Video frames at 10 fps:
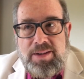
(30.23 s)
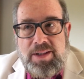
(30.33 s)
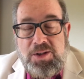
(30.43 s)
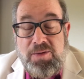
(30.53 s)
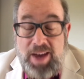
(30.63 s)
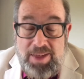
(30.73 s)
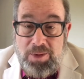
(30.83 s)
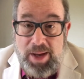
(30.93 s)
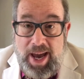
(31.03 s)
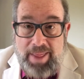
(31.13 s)
as
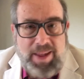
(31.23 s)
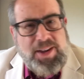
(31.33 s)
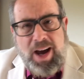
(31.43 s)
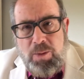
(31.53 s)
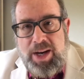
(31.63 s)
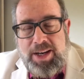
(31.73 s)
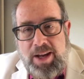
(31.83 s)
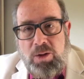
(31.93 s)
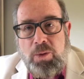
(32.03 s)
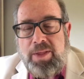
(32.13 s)
faithful Catholics, how do we
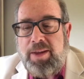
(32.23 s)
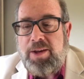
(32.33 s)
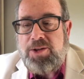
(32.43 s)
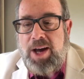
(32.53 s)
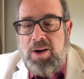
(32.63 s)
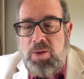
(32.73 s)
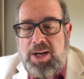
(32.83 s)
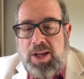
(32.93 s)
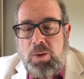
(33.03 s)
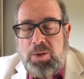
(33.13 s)
deal with this? How do we
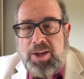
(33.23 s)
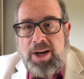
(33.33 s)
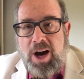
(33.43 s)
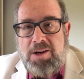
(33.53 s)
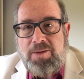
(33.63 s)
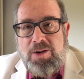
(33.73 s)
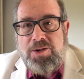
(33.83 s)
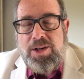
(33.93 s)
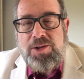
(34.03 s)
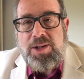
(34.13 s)
deal with the
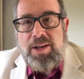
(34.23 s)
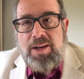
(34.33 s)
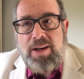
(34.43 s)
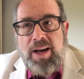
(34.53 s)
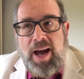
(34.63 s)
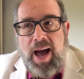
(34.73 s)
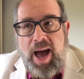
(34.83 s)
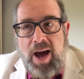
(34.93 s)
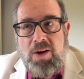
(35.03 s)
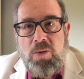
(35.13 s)
controversies?
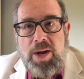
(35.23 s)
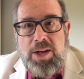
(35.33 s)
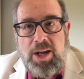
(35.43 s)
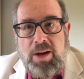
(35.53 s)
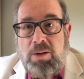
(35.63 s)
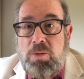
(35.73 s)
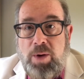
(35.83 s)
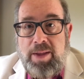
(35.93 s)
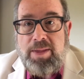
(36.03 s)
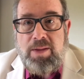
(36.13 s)
How do we deal
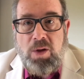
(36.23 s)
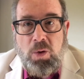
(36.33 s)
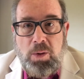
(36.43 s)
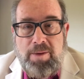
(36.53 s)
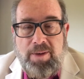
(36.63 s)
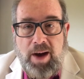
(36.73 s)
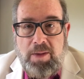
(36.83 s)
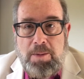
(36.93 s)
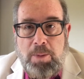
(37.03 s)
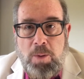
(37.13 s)
with the Holy
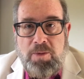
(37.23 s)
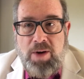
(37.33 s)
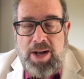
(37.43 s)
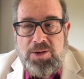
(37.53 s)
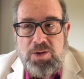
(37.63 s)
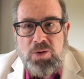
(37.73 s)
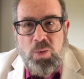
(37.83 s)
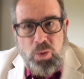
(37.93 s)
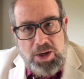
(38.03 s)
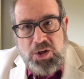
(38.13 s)
Father, Pope Francis?
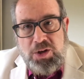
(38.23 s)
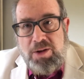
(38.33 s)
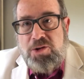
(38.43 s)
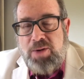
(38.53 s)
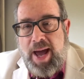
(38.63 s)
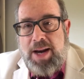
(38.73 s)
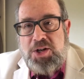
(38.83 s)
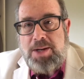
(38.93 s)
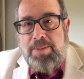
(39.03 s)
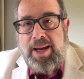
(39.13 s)
What should the
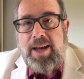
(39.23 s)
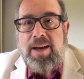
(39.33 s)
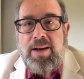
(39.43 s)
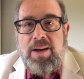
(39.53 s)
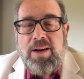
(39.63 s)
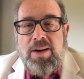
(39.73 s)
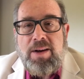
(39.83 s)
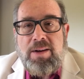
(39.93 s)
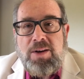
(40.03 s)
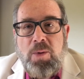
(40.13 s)
strategy be
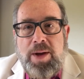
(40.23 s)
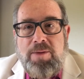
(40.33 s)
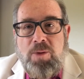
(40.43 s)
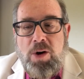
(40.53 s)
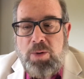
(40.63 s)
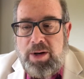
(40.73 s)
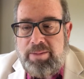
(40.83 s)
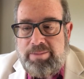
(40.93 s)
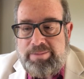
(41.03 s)
going forward?